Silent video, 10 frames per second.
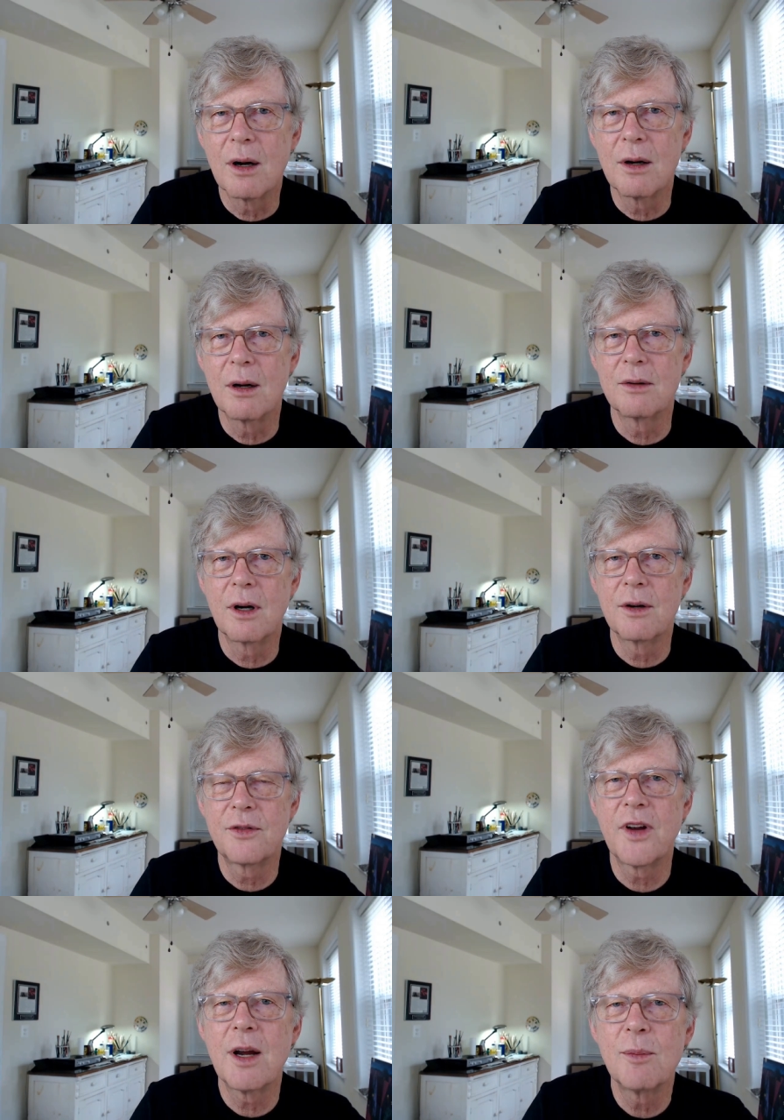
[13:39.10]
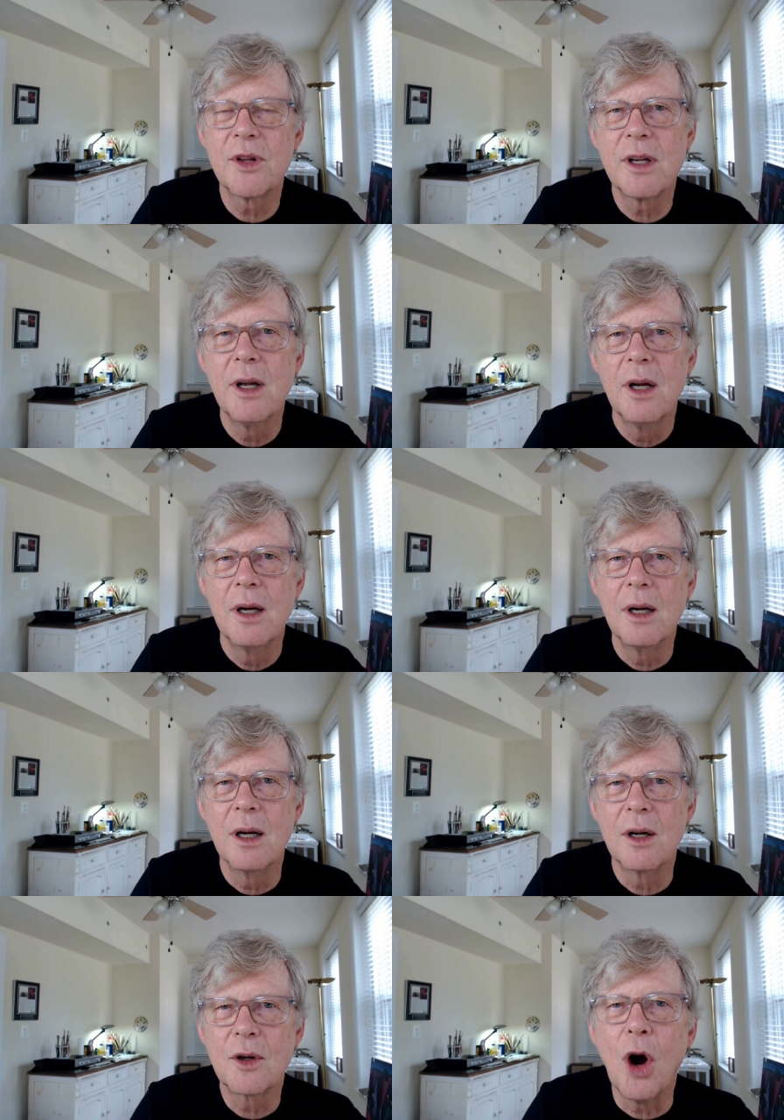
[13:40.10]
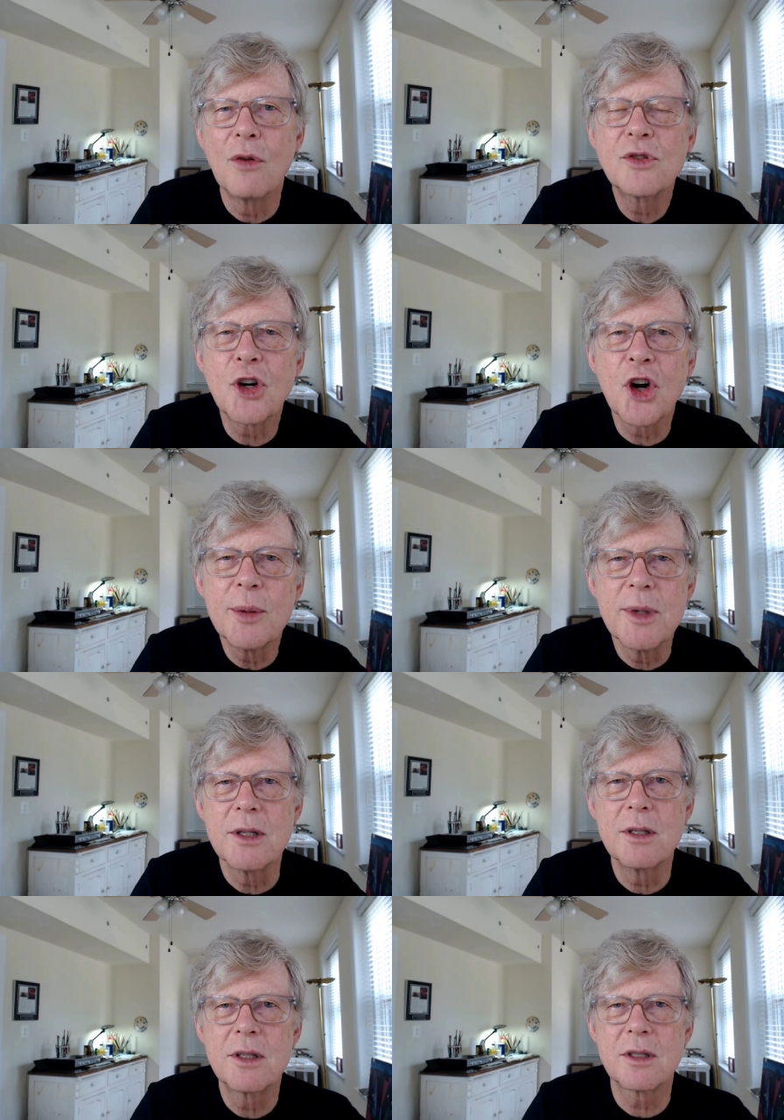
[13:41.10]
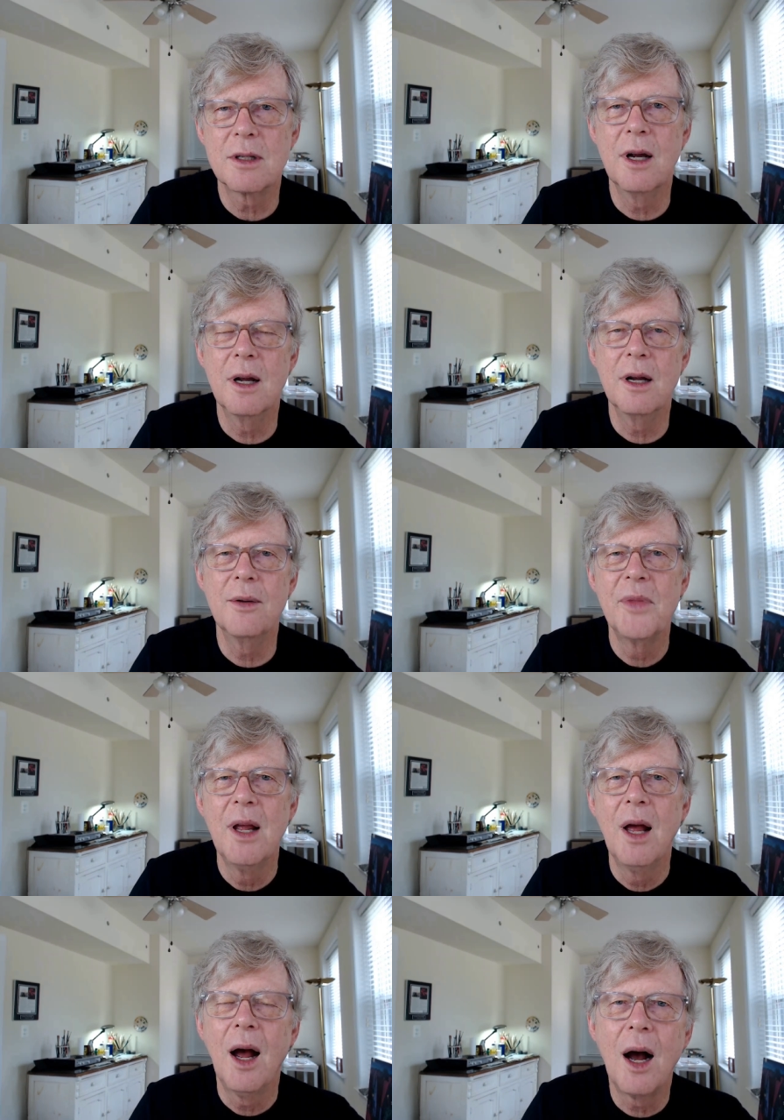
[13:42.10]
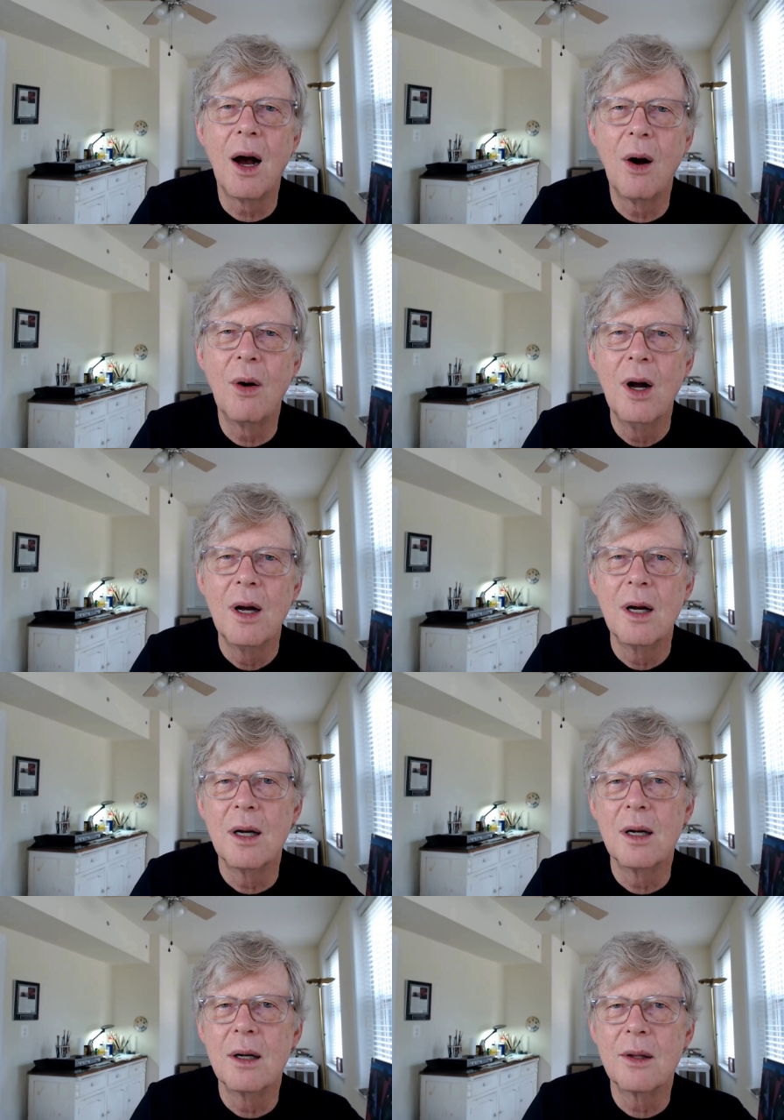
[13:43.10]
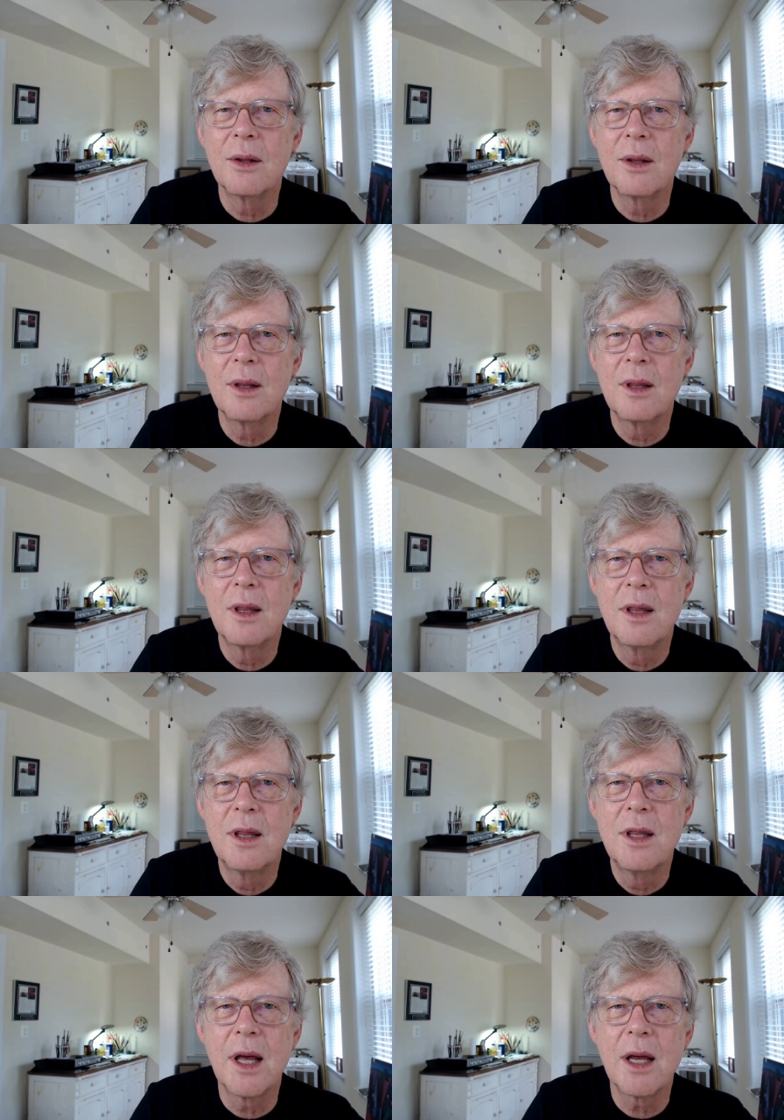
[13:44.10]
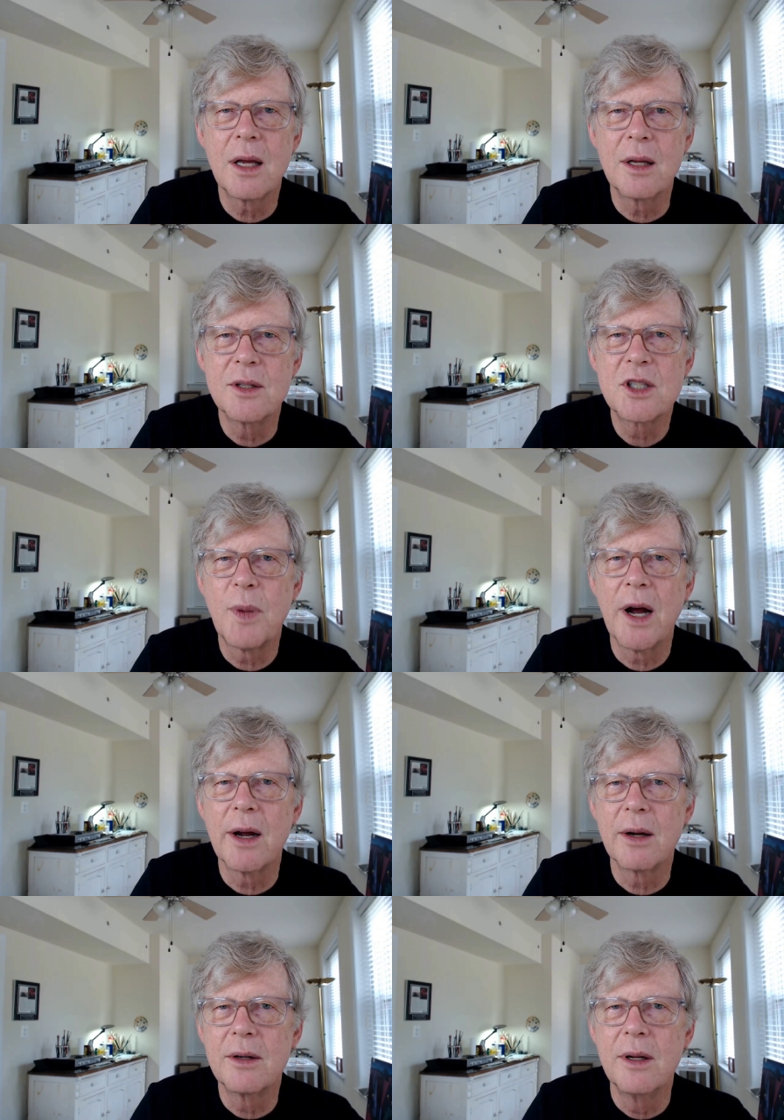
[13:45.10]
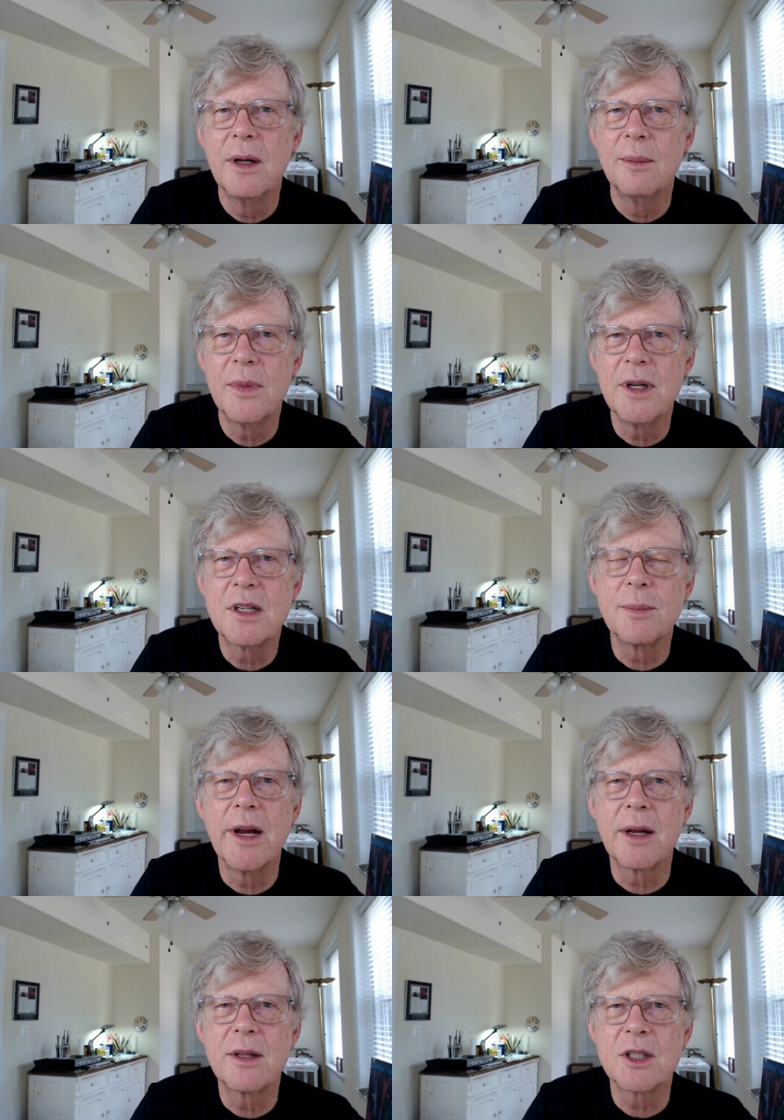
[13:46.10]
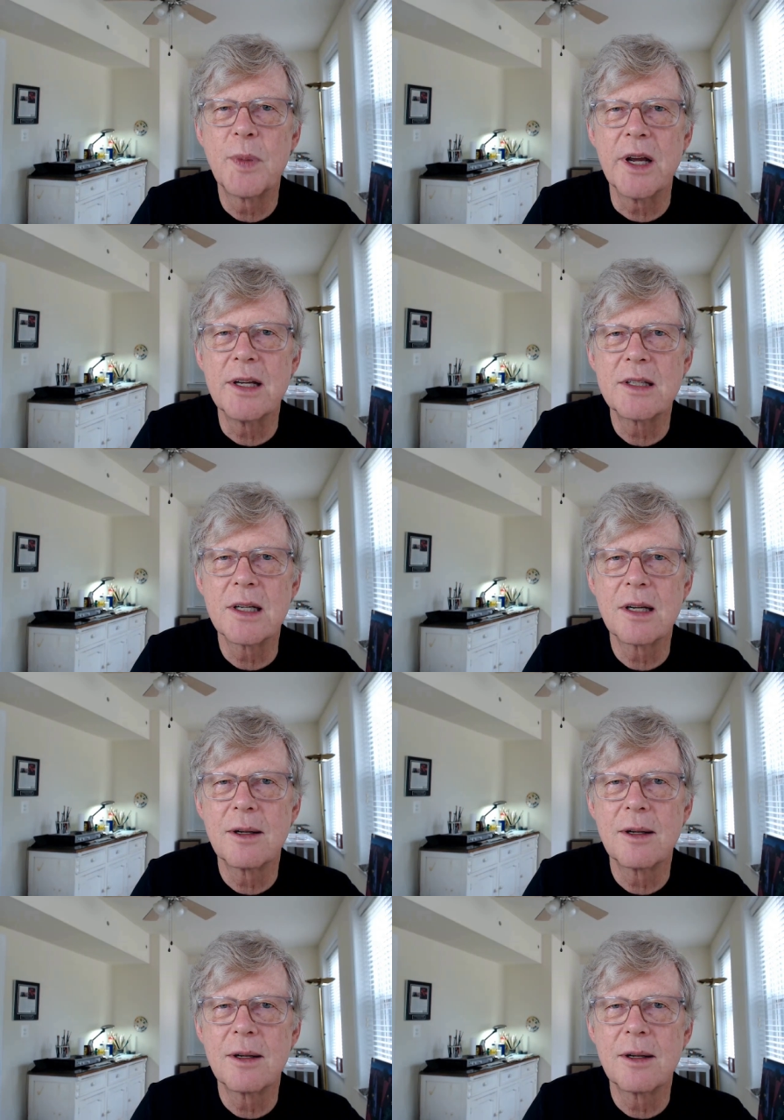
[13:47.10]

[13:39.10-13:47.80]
or our family uh, golf tournament and how uh, they inspired me to make this painting.